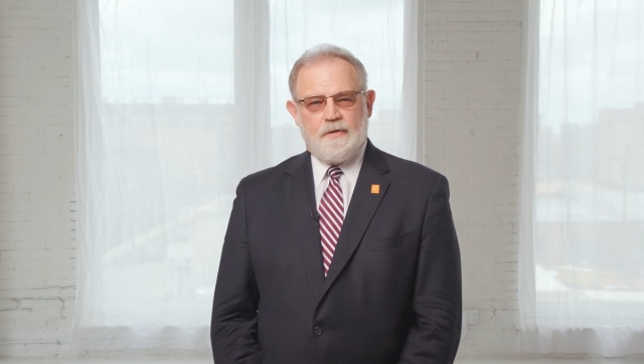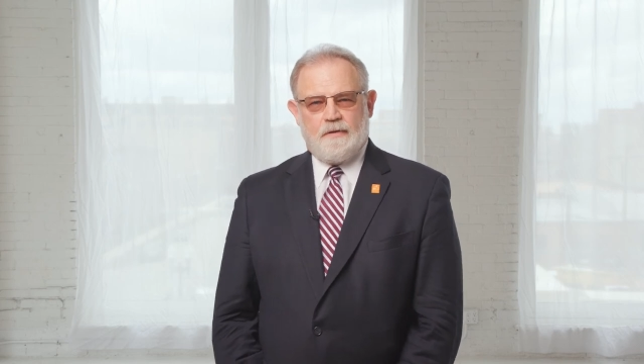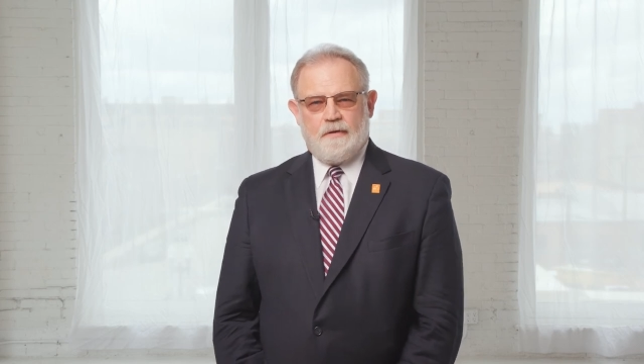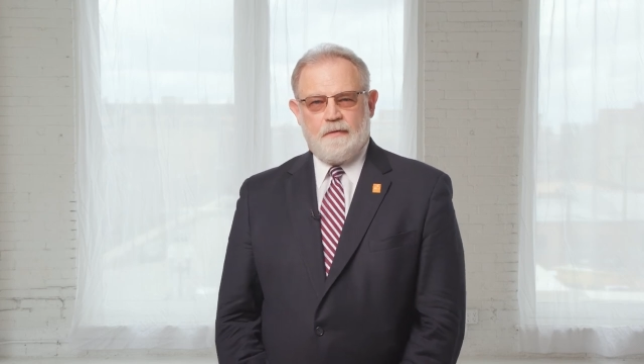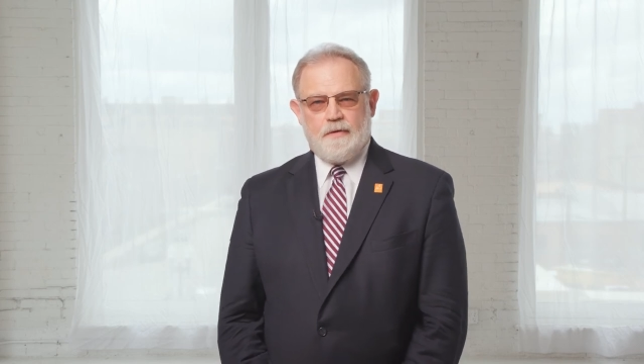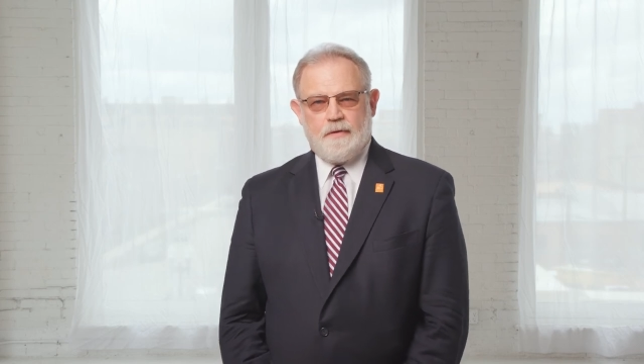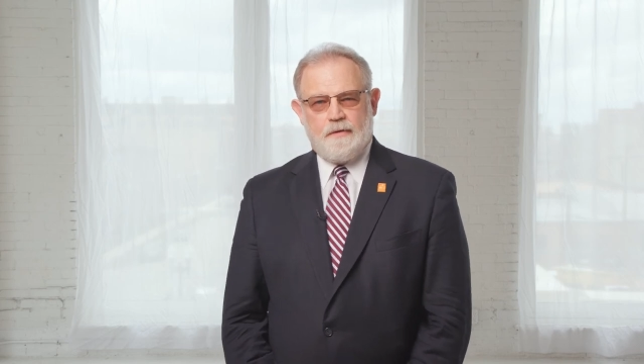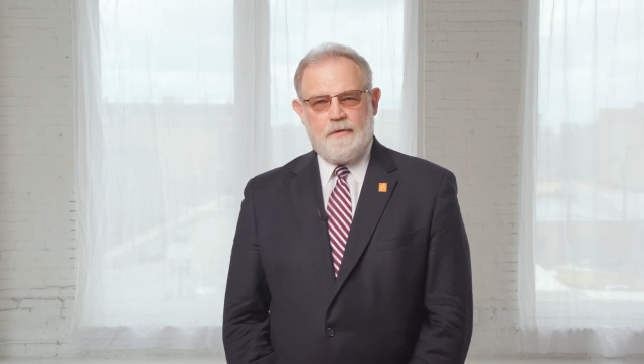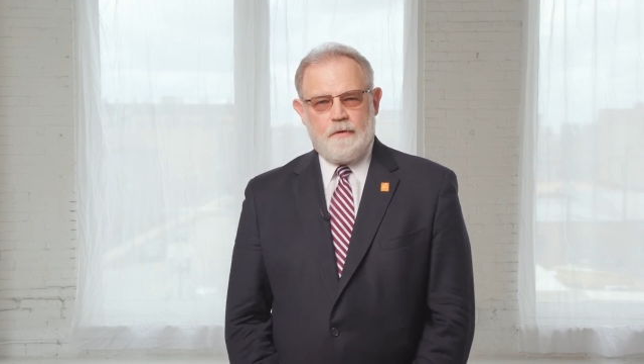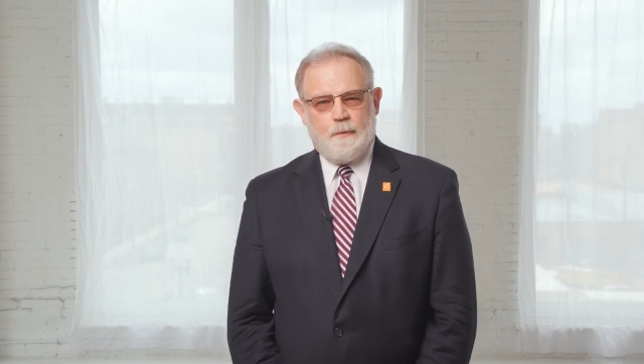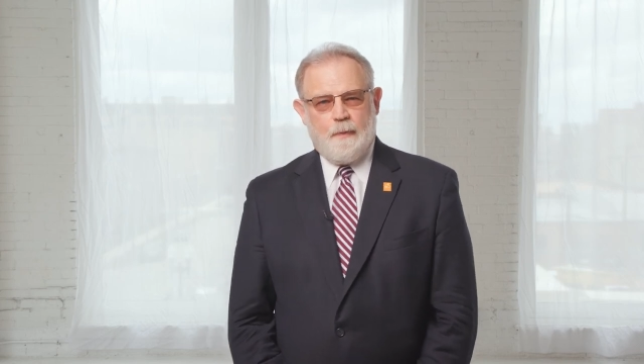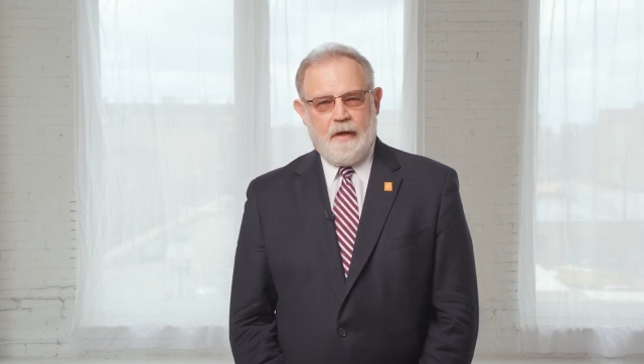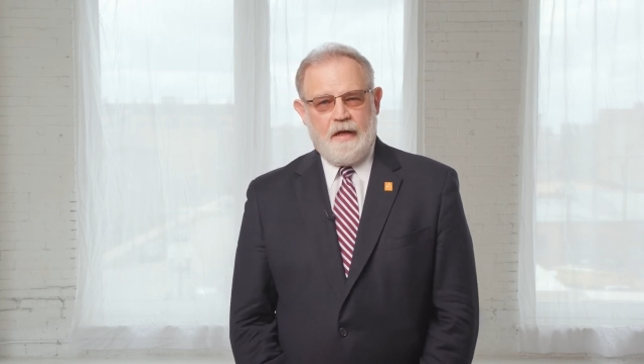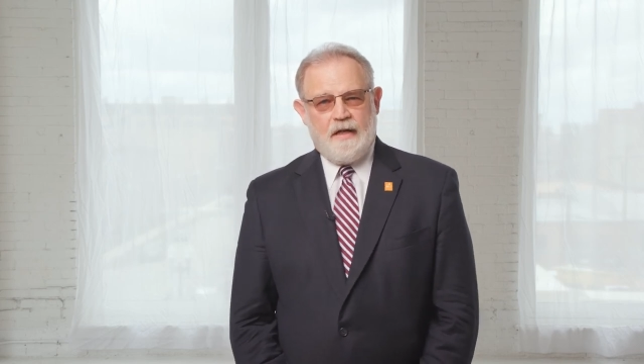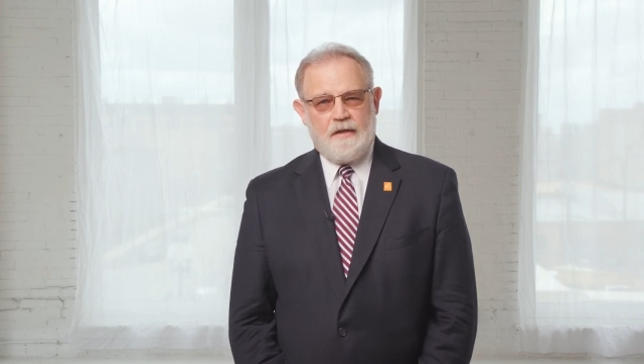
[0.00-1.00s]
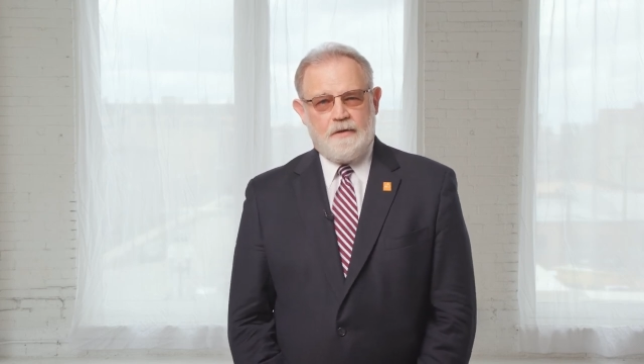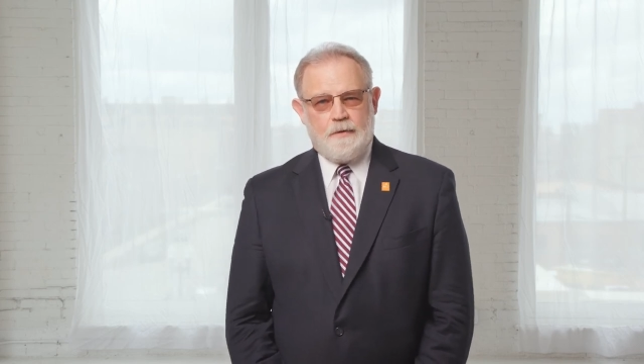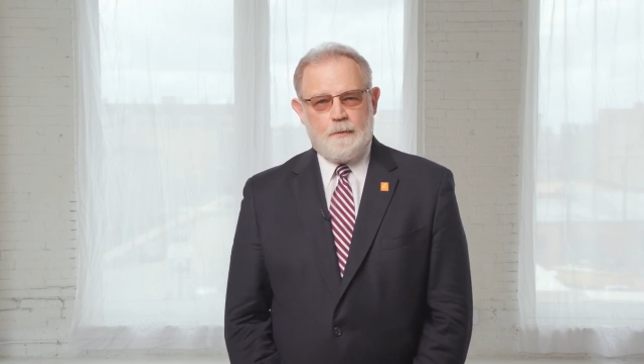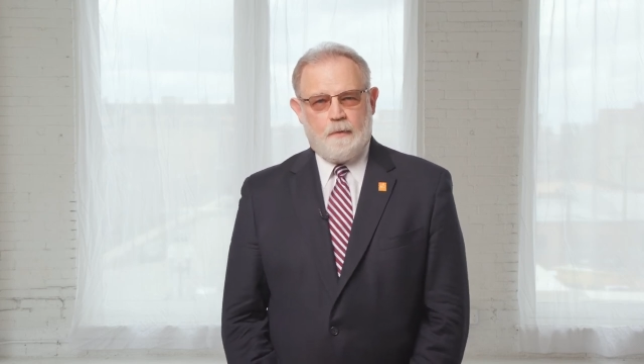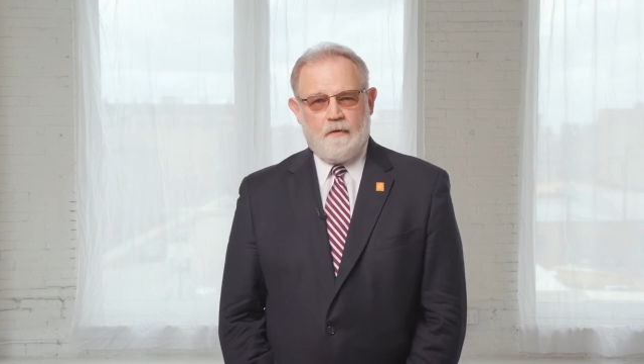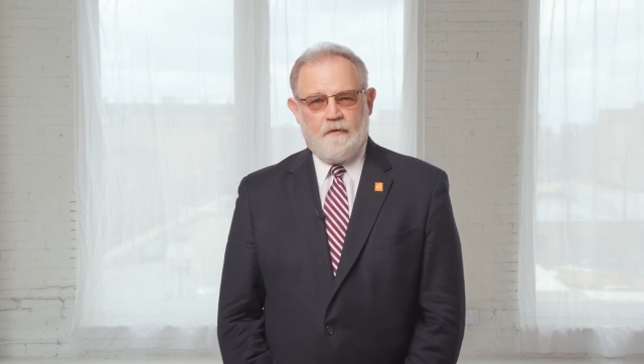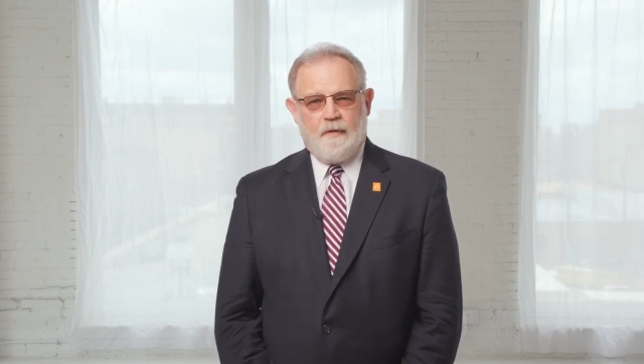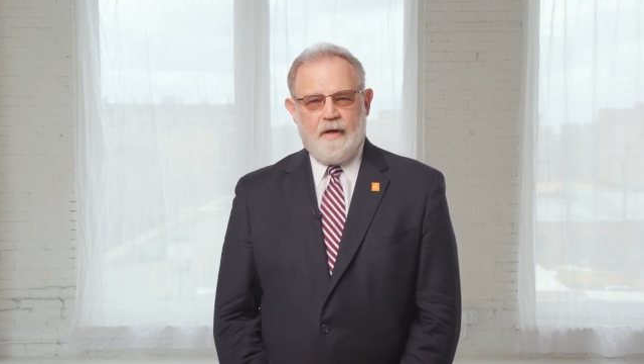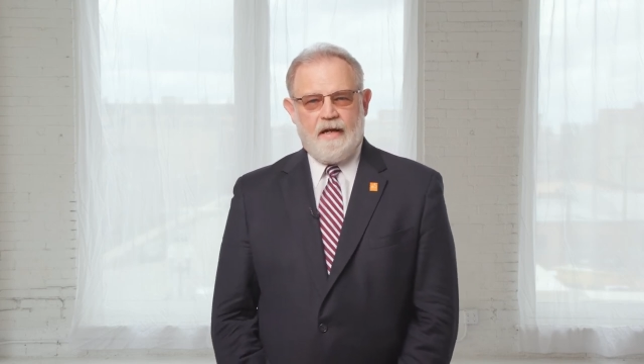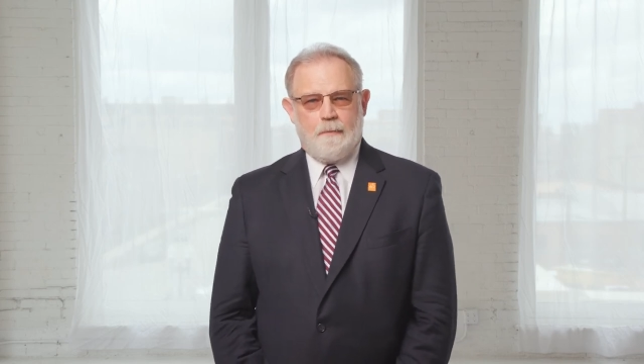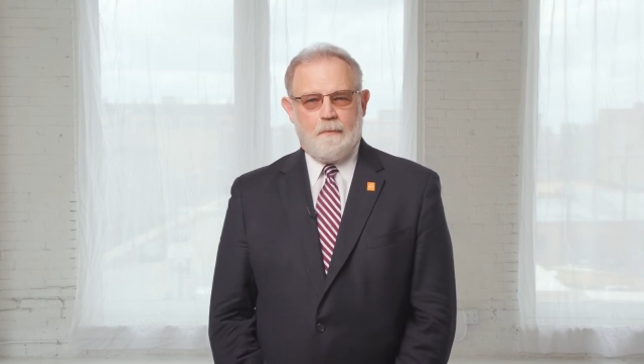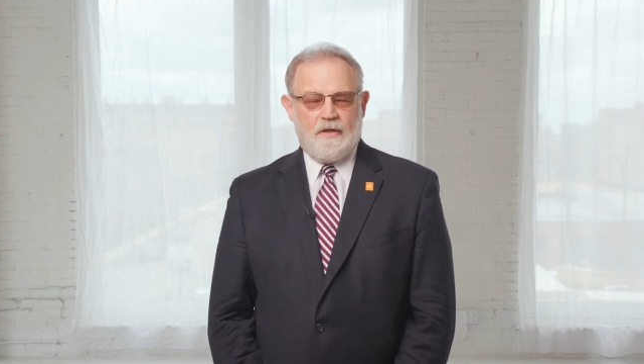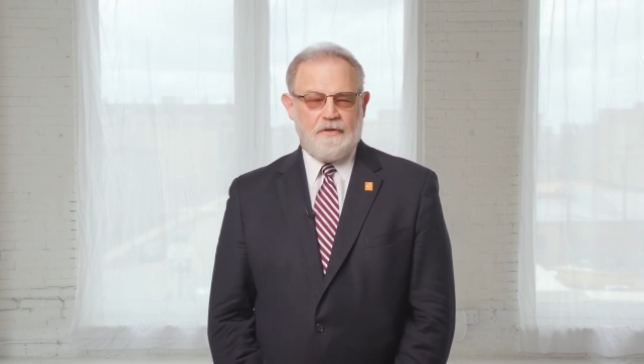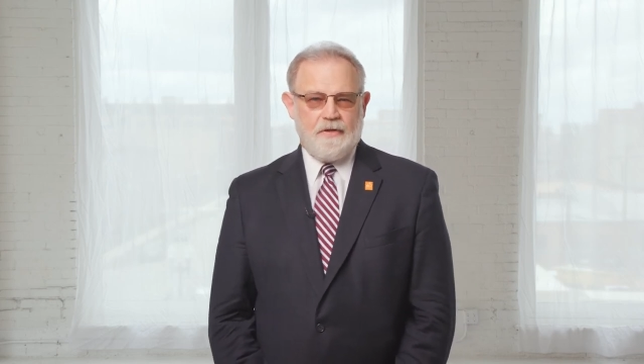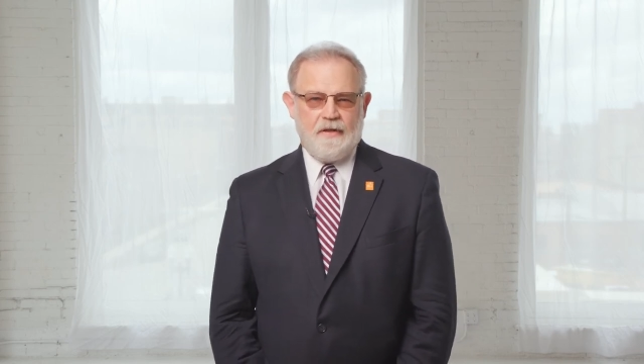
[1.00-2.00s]
Services DuPage
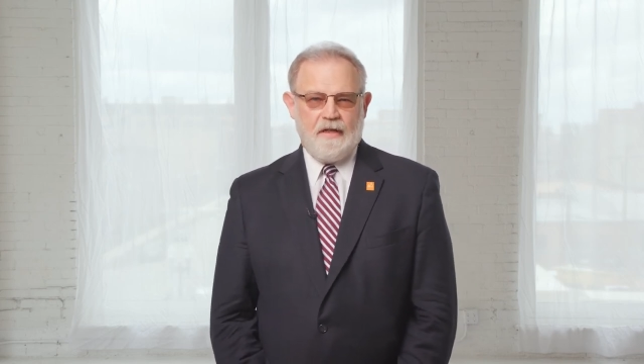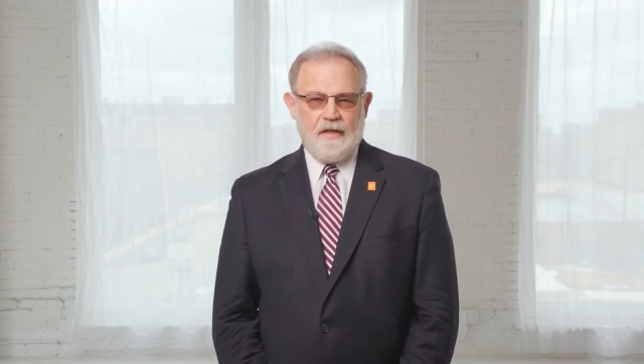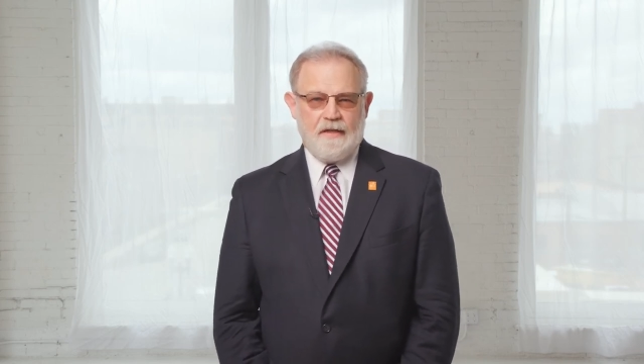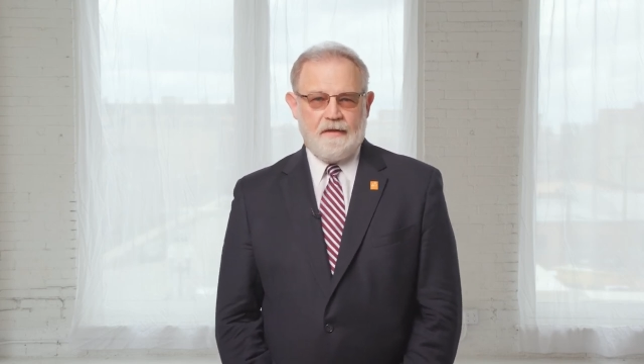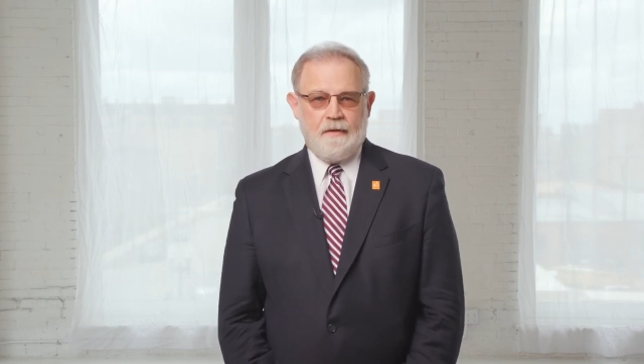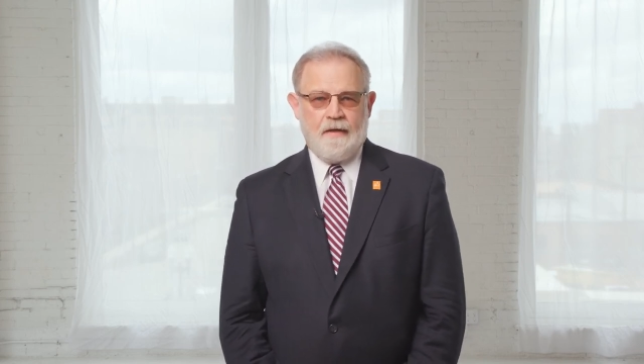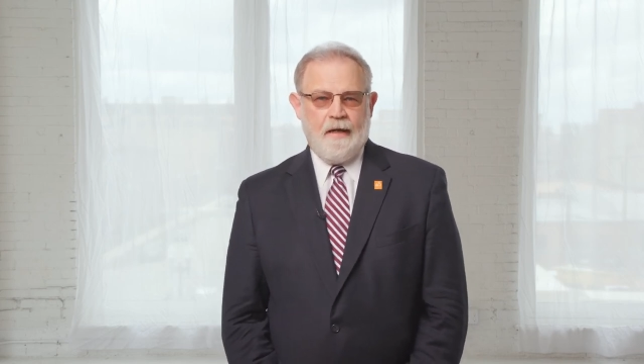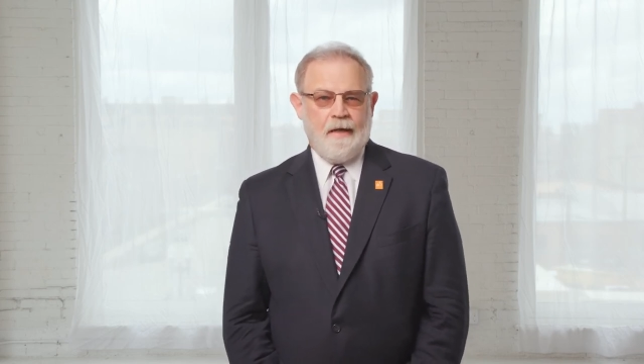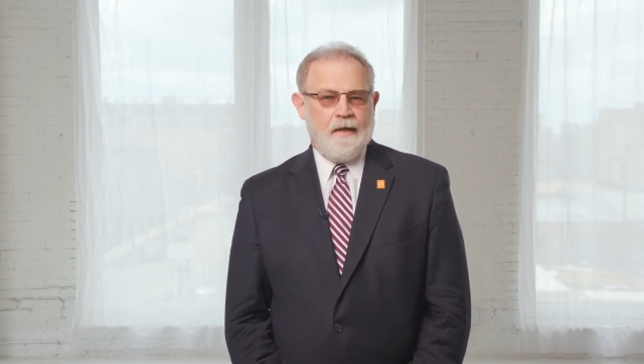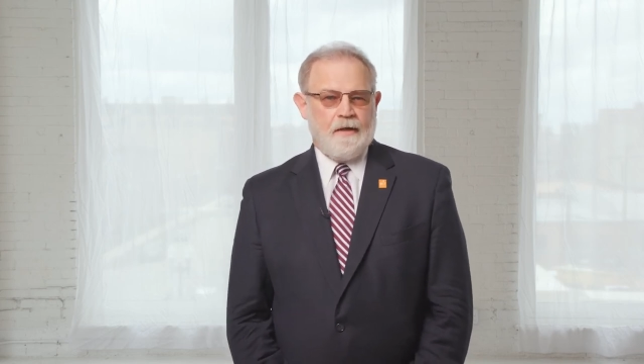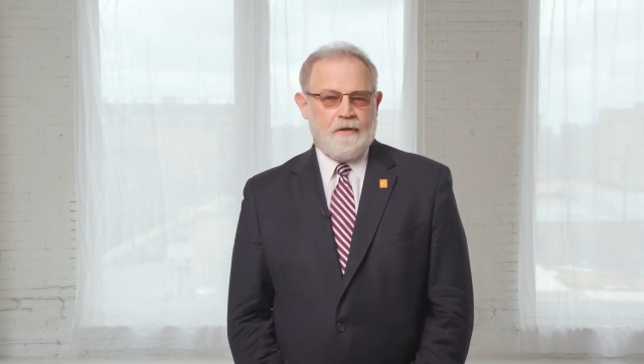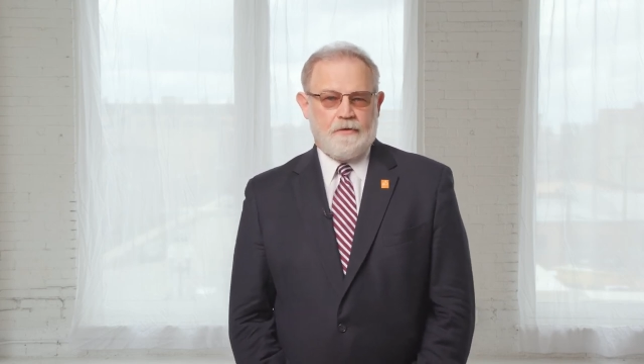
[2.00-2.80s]
provide much needed